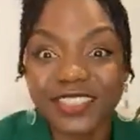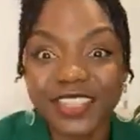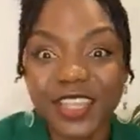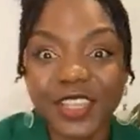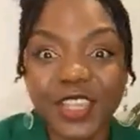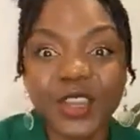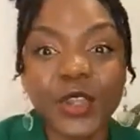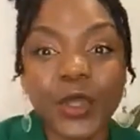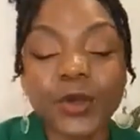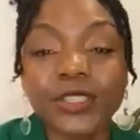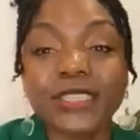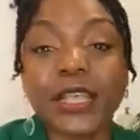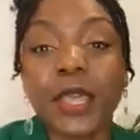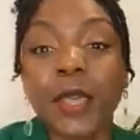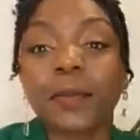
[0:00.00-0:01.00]
taking
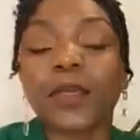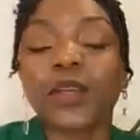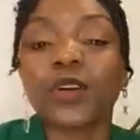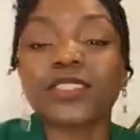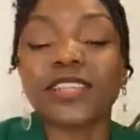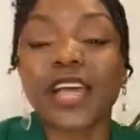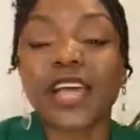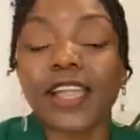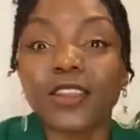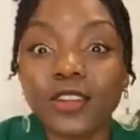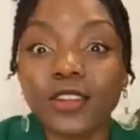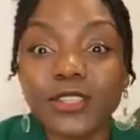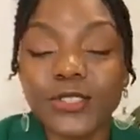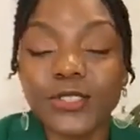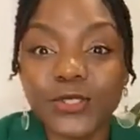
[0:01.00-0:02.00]
notes because I
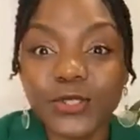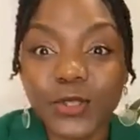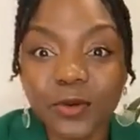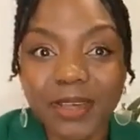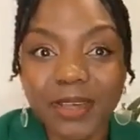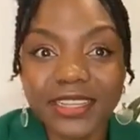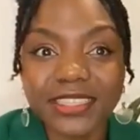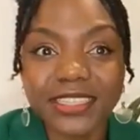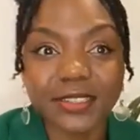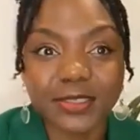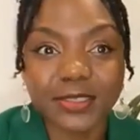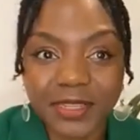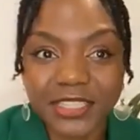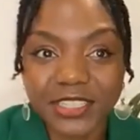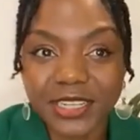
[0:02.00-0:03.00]
learned so much,
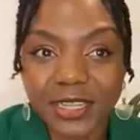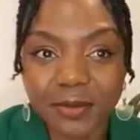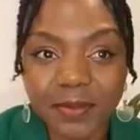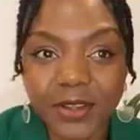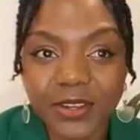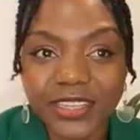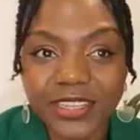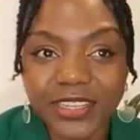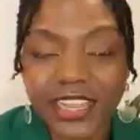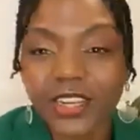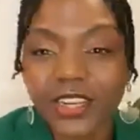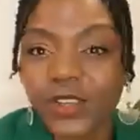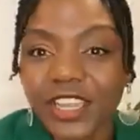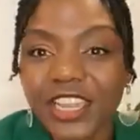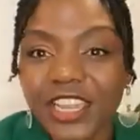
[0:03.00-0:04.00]
especially about
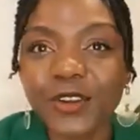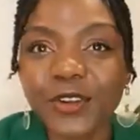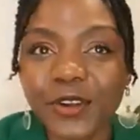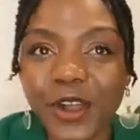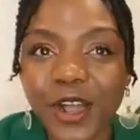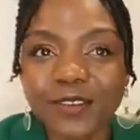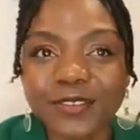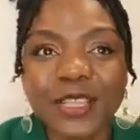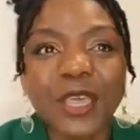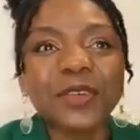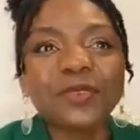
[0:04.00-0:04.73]
looking at graphs.